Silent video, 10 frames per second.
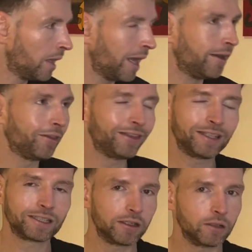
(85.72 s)
And I think
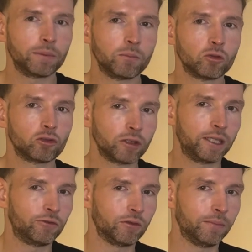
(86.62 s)
it's a little bit more
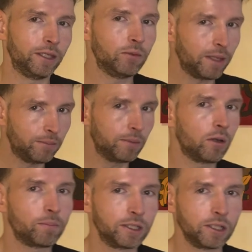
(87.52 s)
tricky for me. You may be in
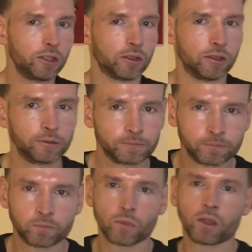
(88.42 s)
my position,
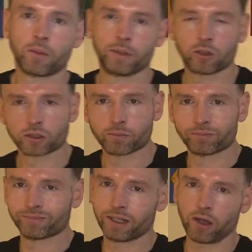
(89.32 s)
because
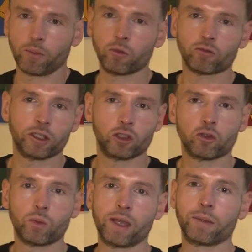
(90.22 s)
I'm not really
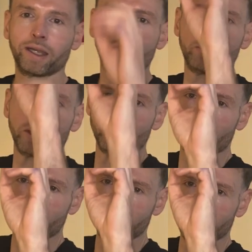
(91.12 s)
sure where my elbow
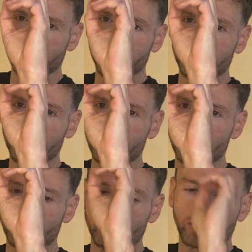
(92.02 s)
should be.
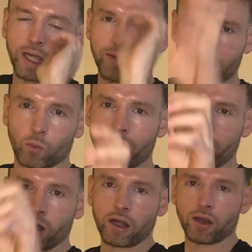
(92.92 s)
Should I have it where
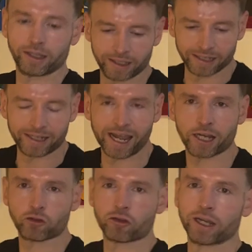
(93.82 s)
I like it
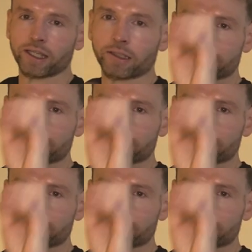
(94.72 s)
naturally?